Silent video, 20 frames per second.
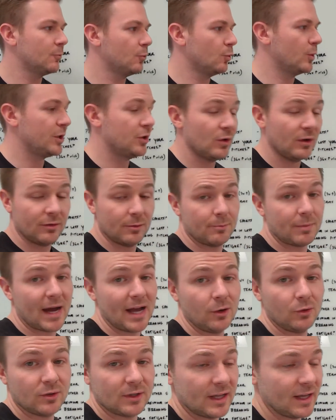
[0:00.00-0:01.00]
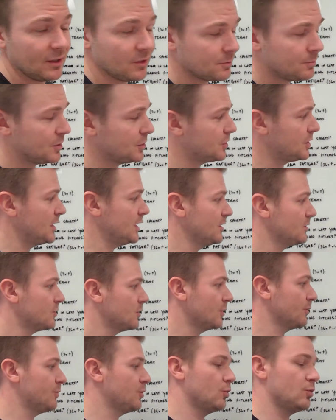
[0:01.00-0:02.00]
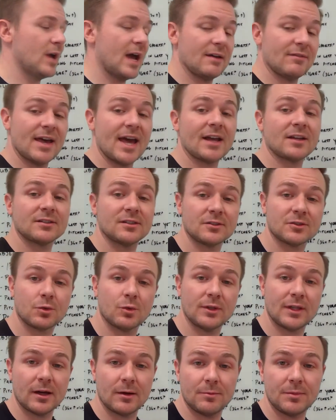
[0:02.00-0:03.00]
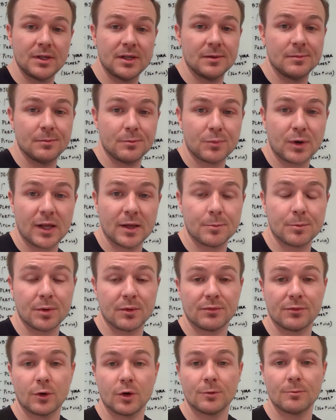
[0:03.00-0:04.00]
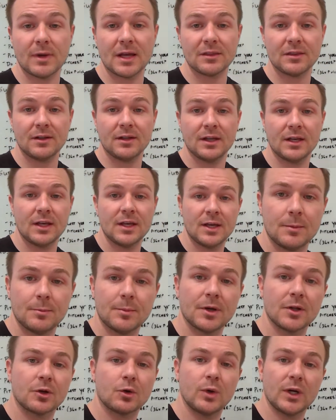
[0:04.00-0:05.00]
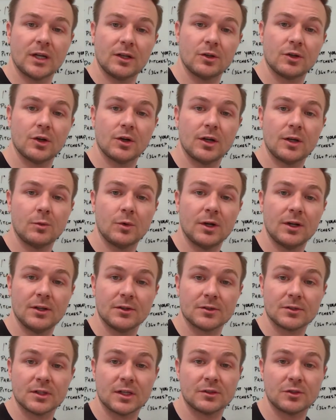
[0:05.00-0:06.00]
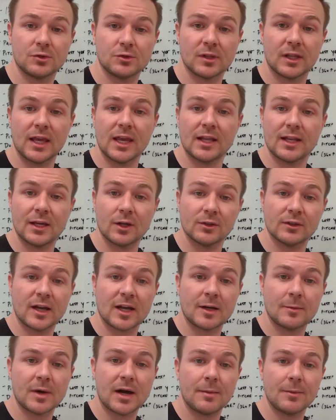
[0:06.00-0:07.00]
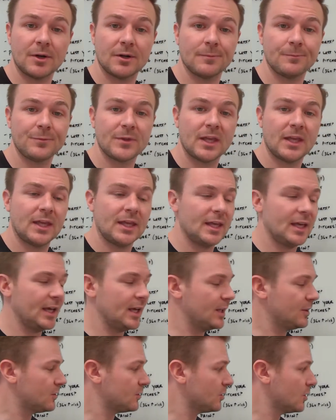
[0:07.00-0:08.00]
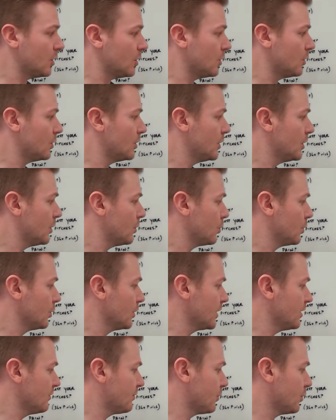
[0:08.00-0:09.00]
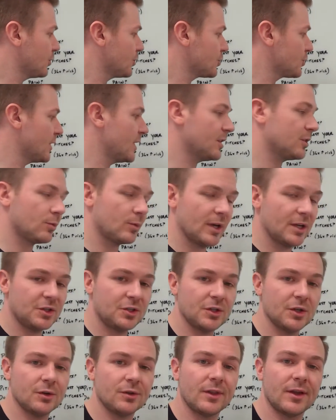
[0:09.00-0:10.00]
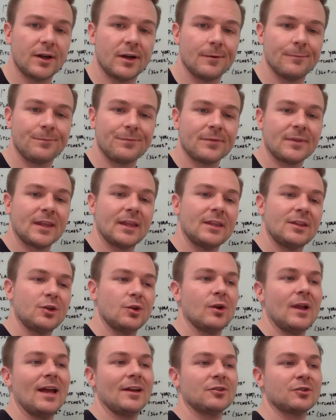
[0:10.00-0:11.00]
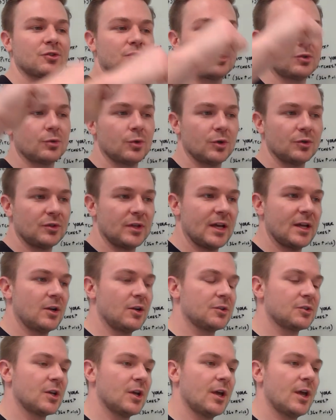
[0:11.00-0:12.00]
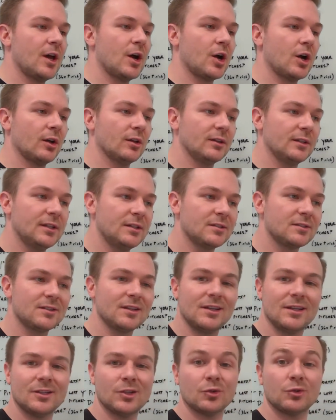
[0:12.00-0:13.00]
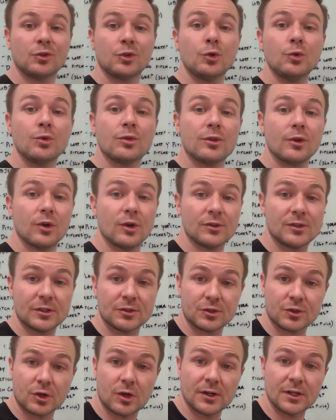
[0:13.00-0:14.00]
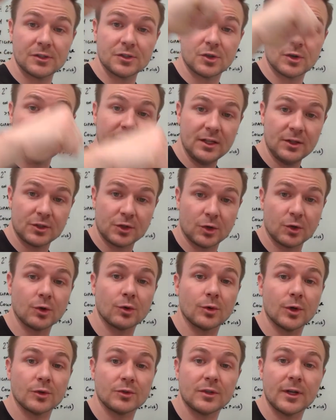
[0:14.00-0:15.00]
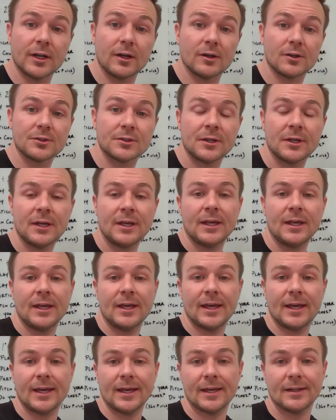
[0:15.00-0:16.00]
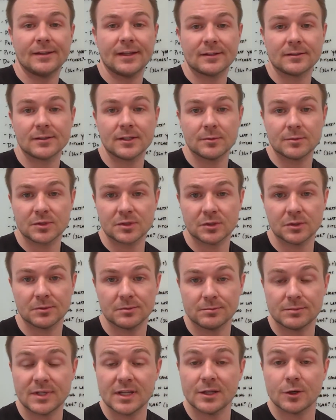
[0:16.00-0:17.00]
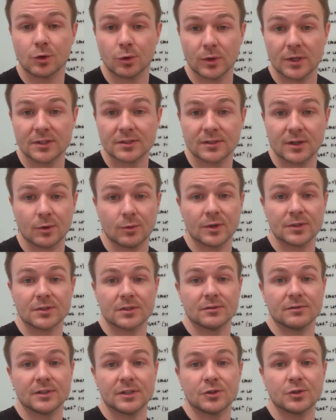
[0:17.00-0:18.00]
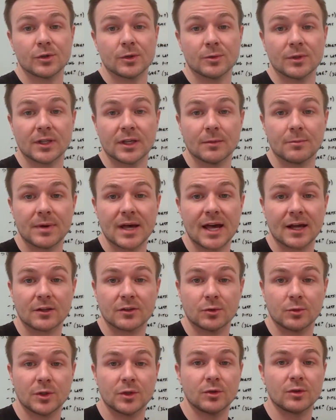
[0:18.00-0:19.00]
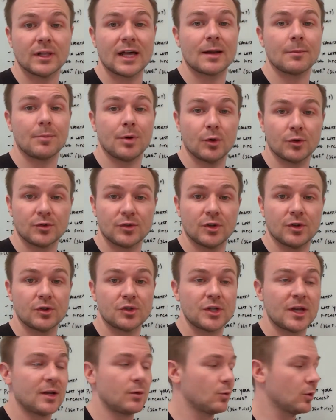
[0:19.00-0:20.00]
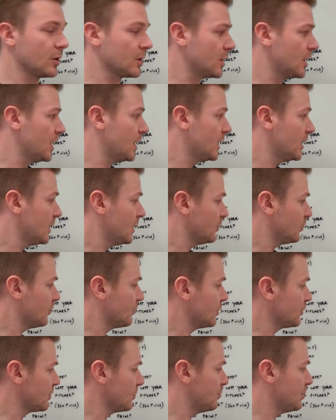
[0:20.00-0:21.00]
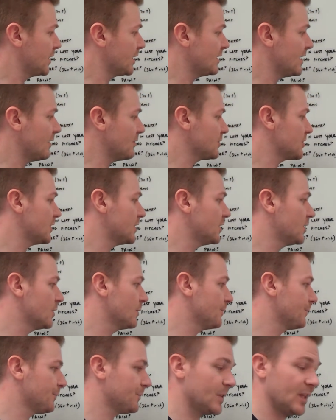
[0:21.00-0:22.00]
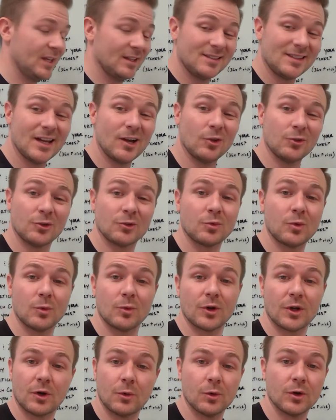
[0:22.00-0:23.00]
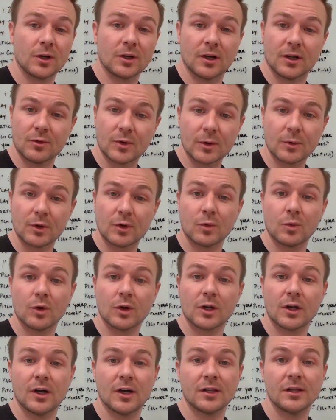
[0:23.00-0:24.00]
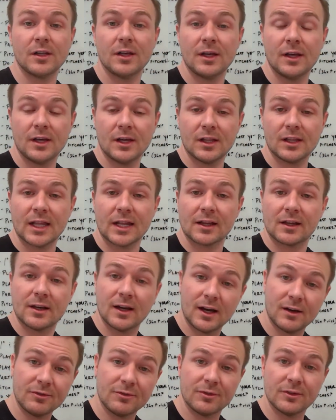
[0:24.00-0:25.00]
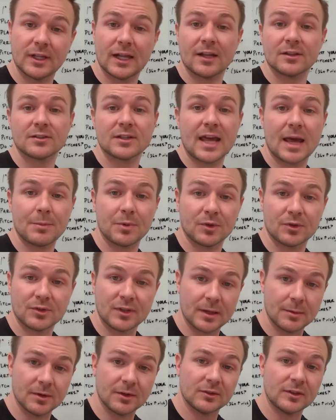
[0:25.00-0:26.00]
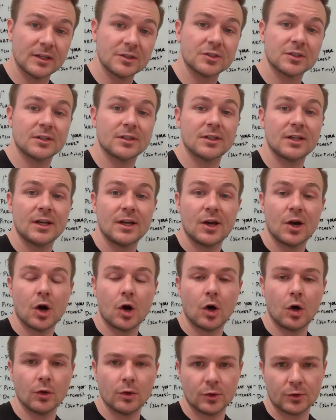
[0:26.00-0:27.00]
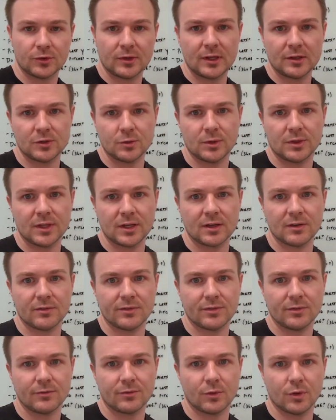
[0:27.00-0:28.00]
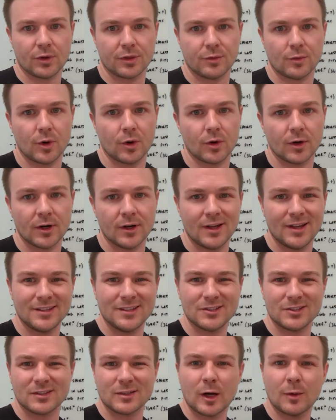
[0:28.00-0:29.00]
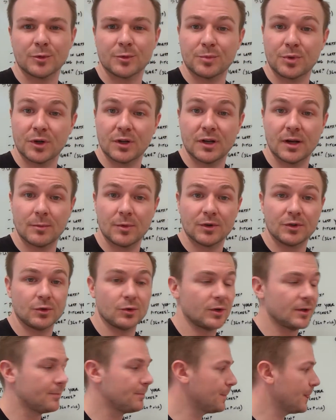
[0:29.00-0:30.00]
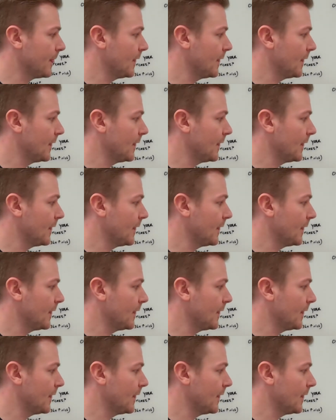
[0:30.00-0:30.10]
We do have a Biodex machine, so if you have access to one, that would be probably a preferred method, but a quick and dirty one is using the handheld dynamometer. And so we're looking for a strength ratio there. Your external rotators are at least 2/3 as strong as your internal rotators, and that seems to decrease their risk of injury when they get back. So we do a lot of posterior chain work. So if there's a big deficit here, it tells us what we're going to work on, right? We're going to work on a lot of cuff, a lot of scapular stabilization, all those things you would think of for a thrower. This just helps put a number to it.